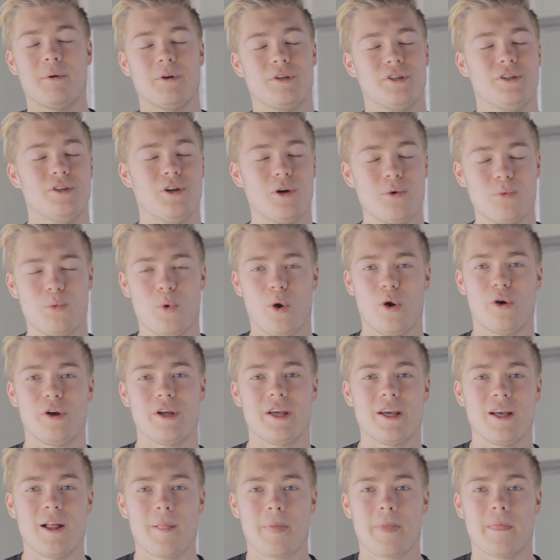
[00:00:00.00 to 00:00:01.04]
No
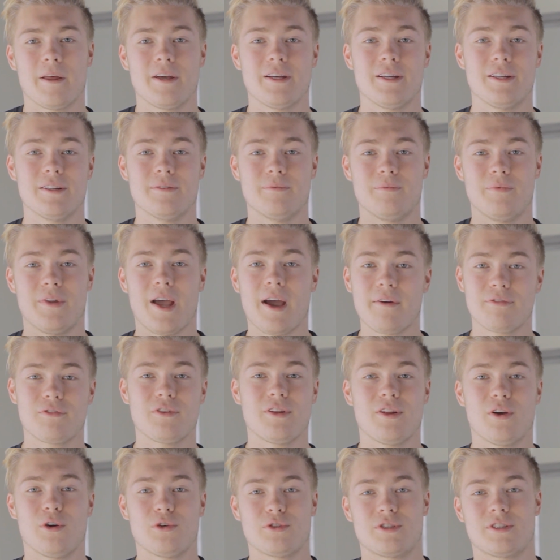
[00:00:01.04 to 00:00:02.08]
worry. And after
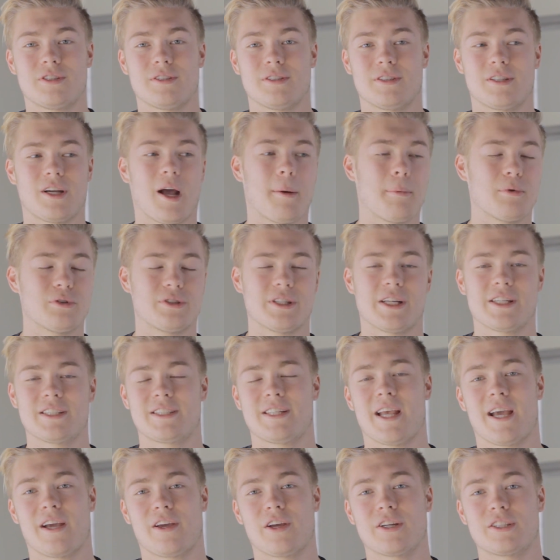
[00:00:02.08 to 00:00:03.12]
those couple 10
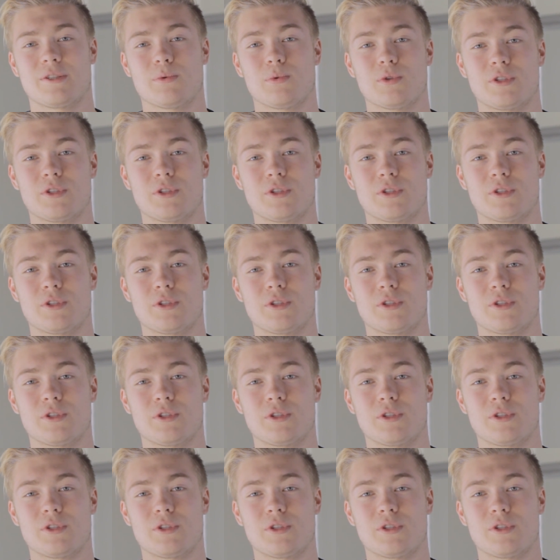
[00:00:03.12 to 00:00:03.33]
seconds,